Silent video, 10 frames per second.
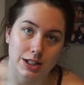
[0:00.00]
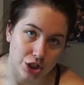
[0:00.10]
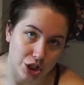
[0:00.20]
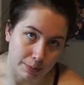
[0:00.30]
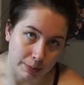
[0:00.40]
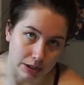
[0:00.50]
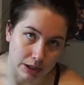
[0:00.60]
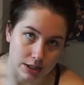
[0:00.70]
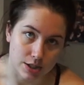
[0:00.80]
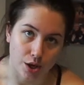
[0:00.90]
teaching
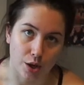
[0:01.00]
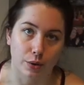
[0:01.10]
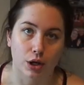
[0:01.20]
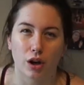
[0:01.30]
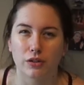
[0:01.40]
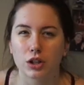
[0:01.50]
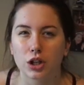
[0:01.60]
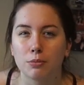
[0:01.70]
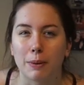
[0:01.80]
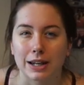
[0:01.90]
building, so a lot of the
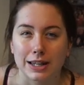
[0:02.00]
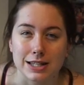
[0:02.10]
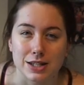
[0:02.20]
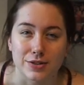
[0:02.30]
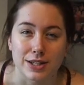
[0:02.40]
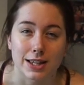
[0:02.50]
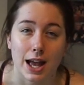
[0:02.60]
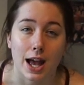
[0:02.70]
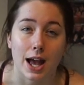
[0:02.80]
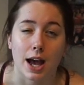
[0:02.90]
humanities are in
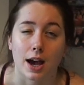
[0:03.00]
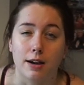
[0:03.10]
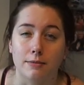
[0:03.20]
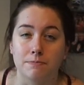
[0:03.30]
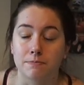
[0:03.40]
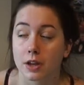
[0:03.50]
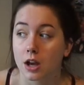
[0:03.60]
there.